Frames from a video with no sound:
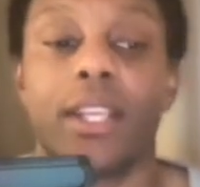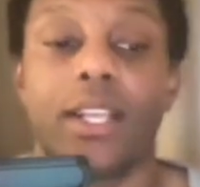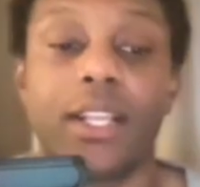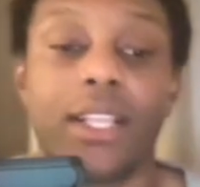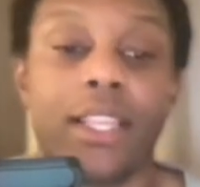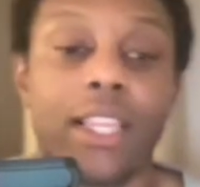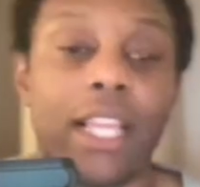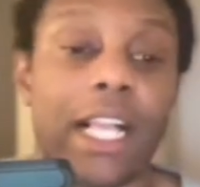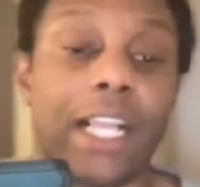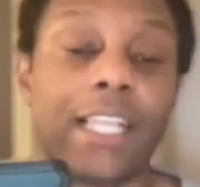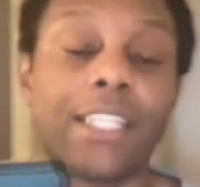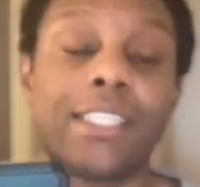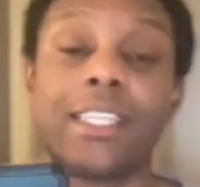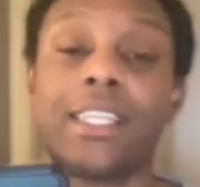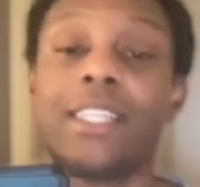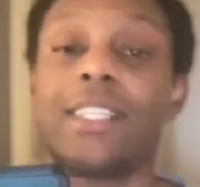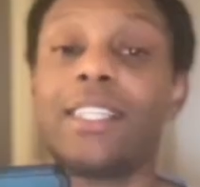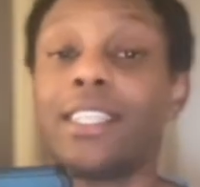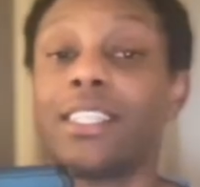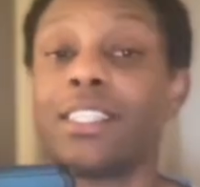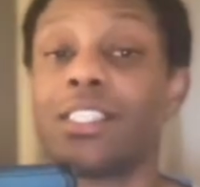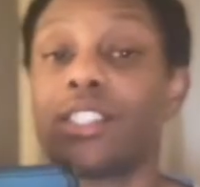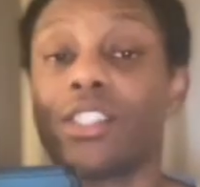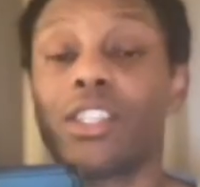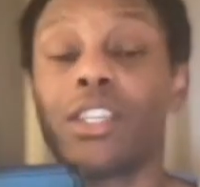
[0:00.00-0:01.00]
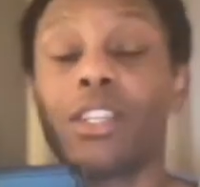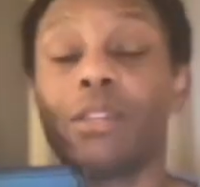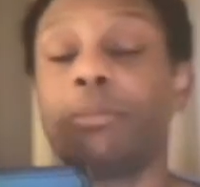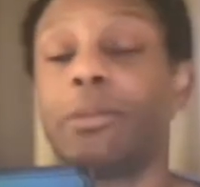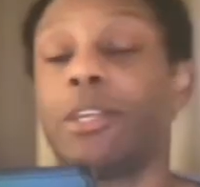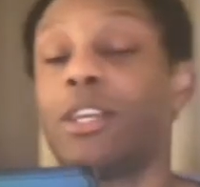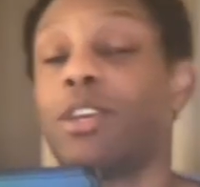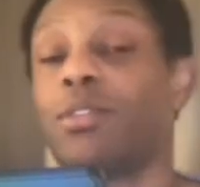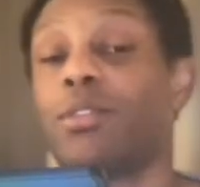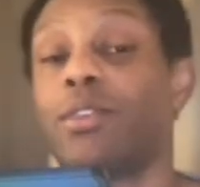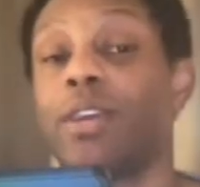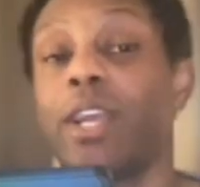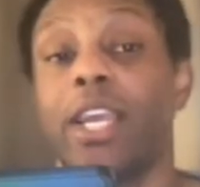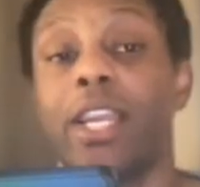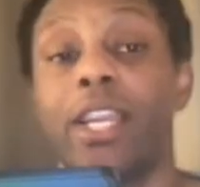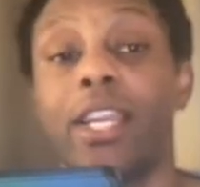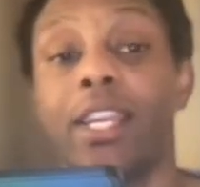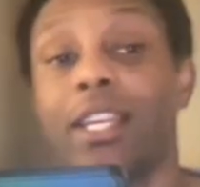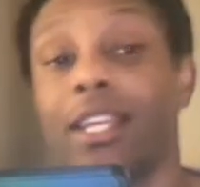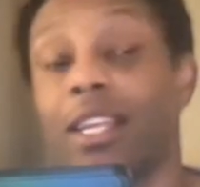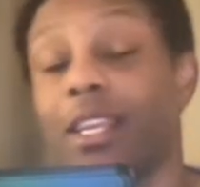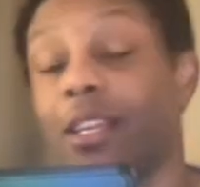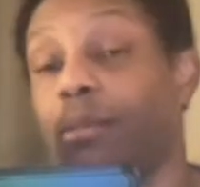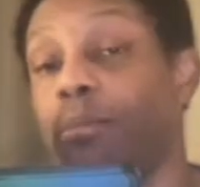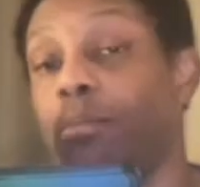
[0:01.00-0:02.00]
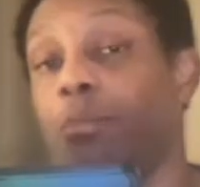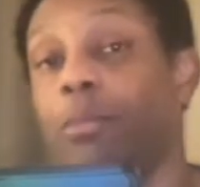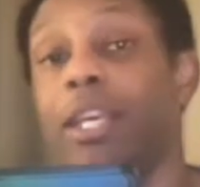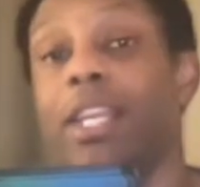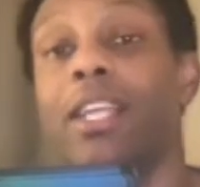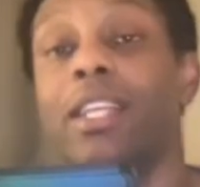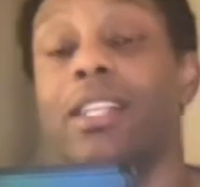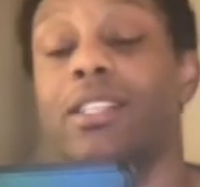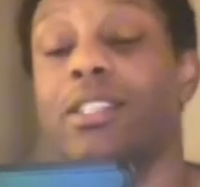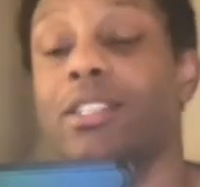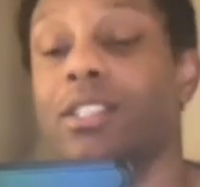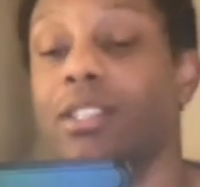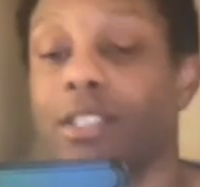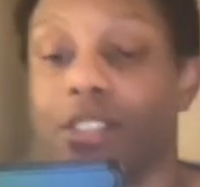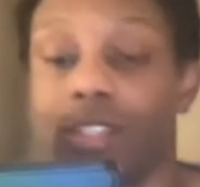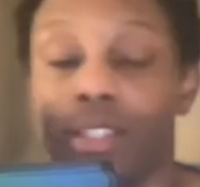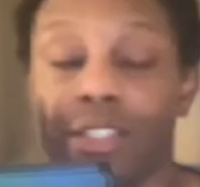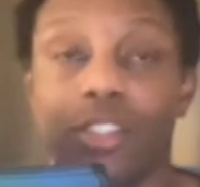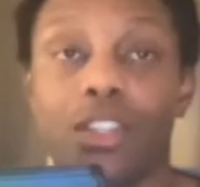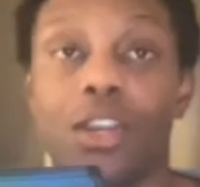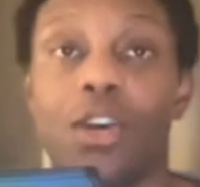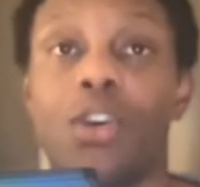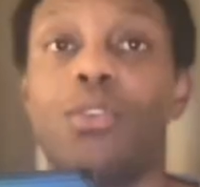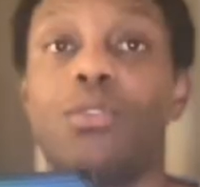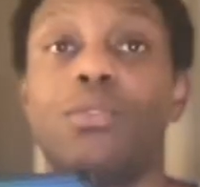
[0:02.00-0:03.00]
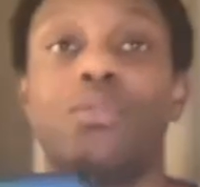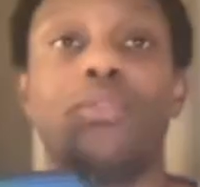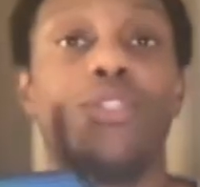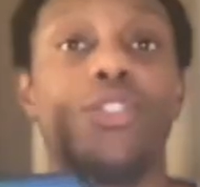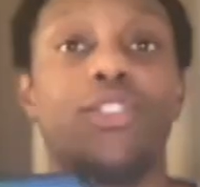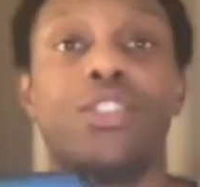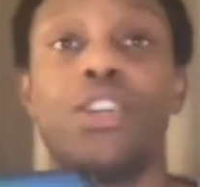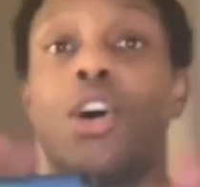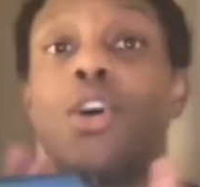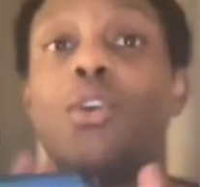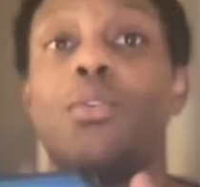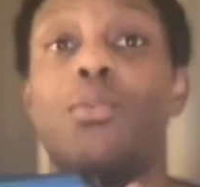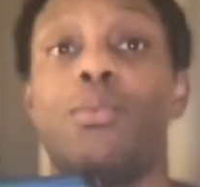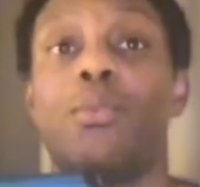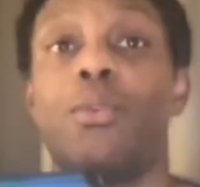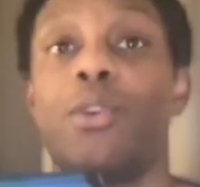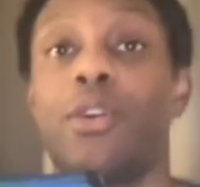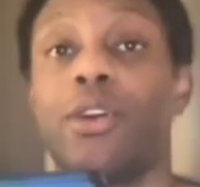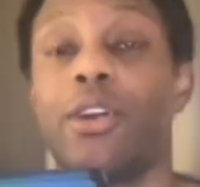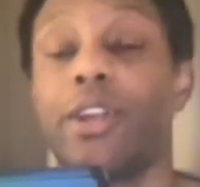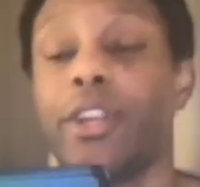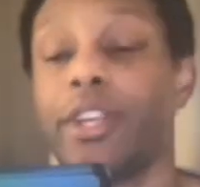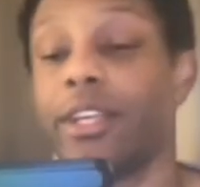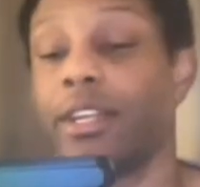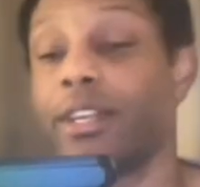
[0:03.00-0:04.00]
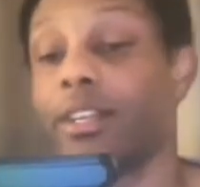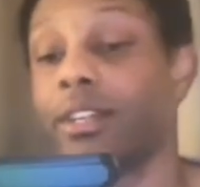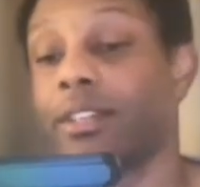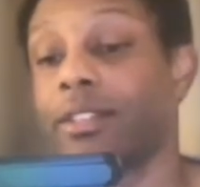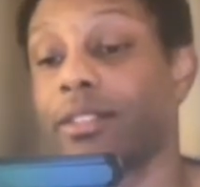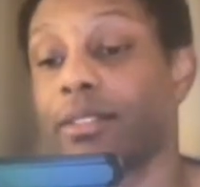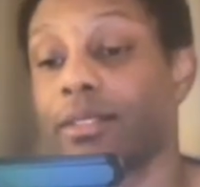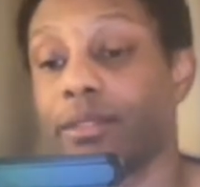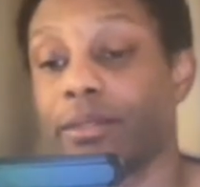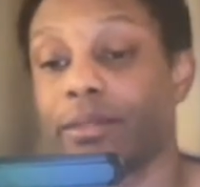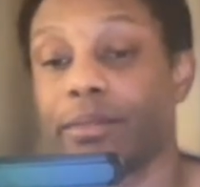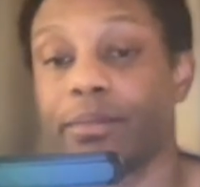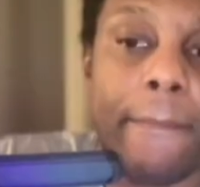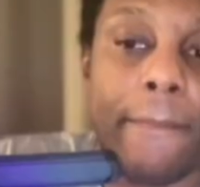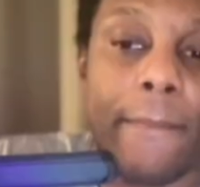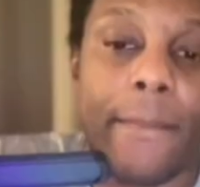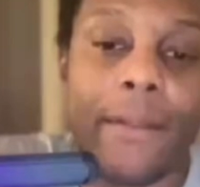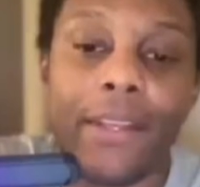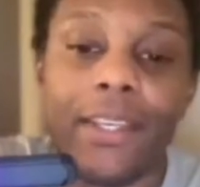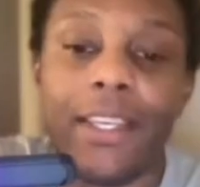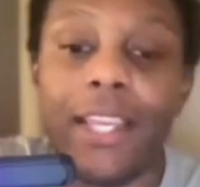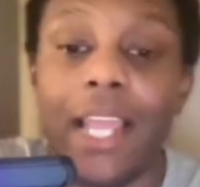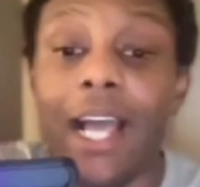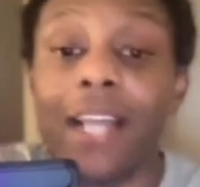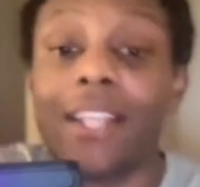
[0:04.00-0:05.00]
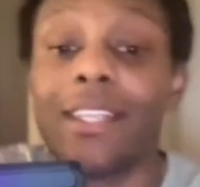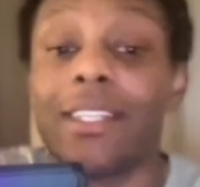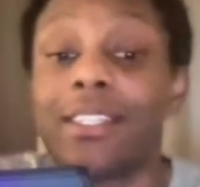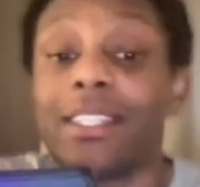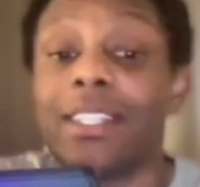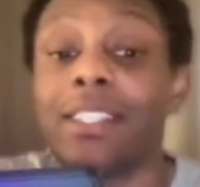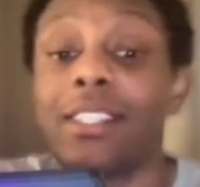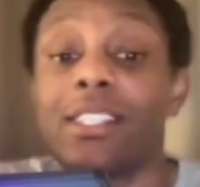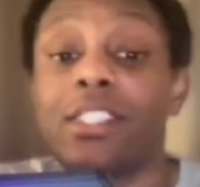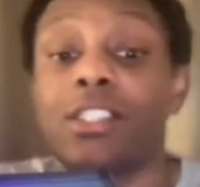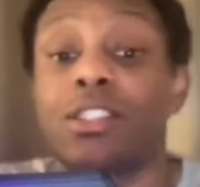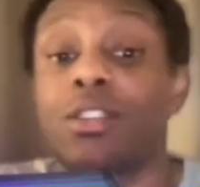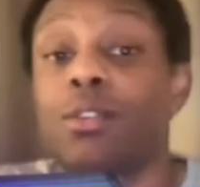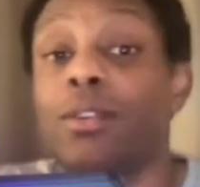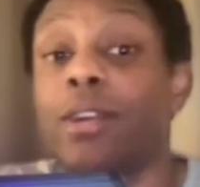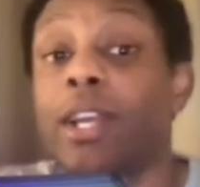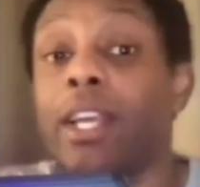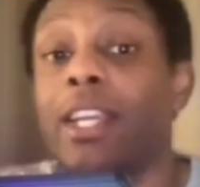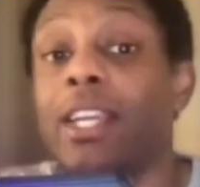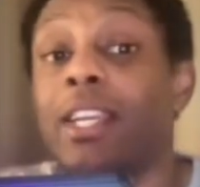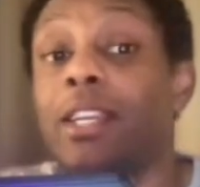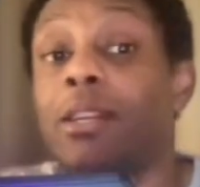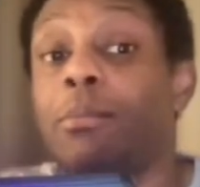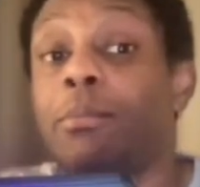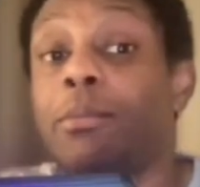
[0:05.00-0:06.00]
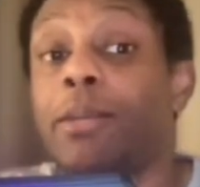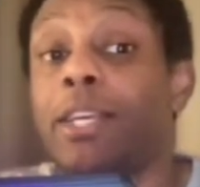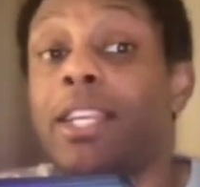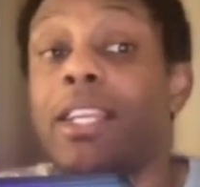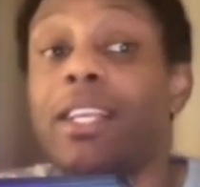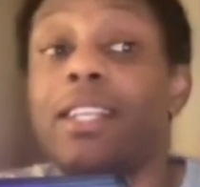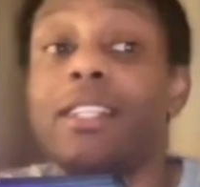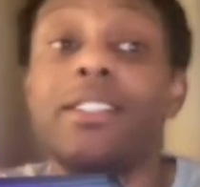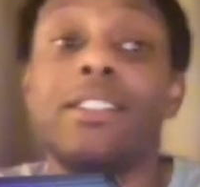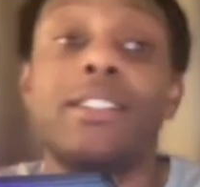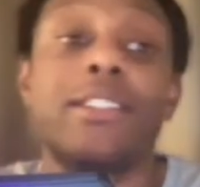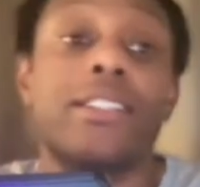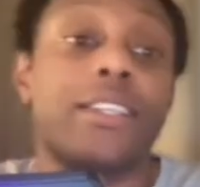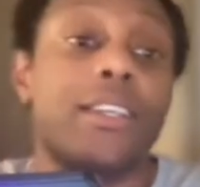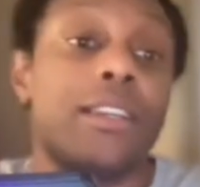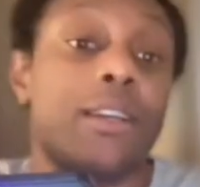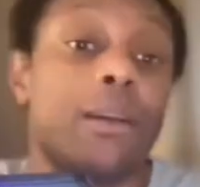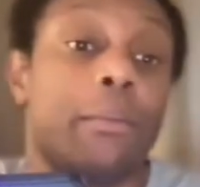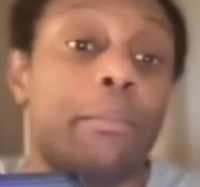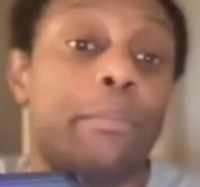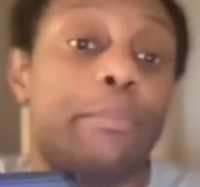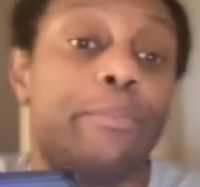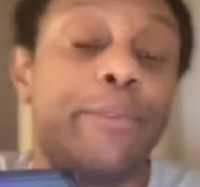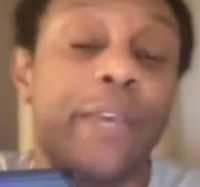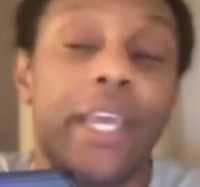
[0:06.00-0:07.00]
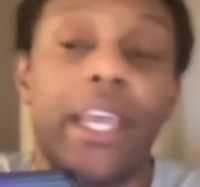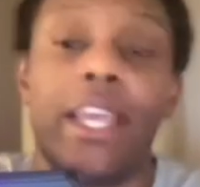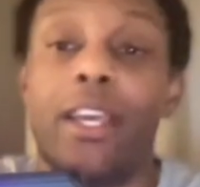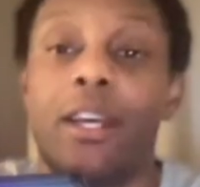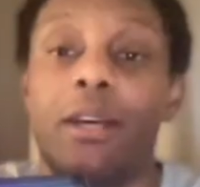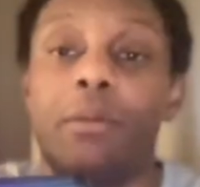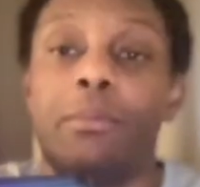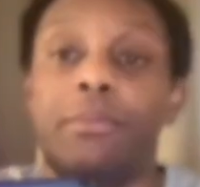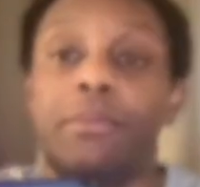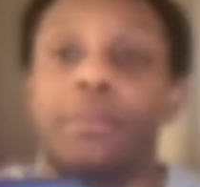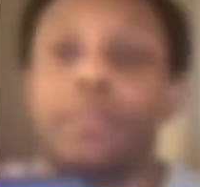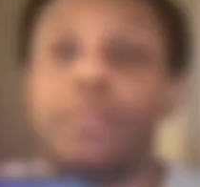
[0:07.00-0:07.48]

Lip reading: Like I said, this is going to be created in minutes, so don't worry. Now that this is created in minutes, bam.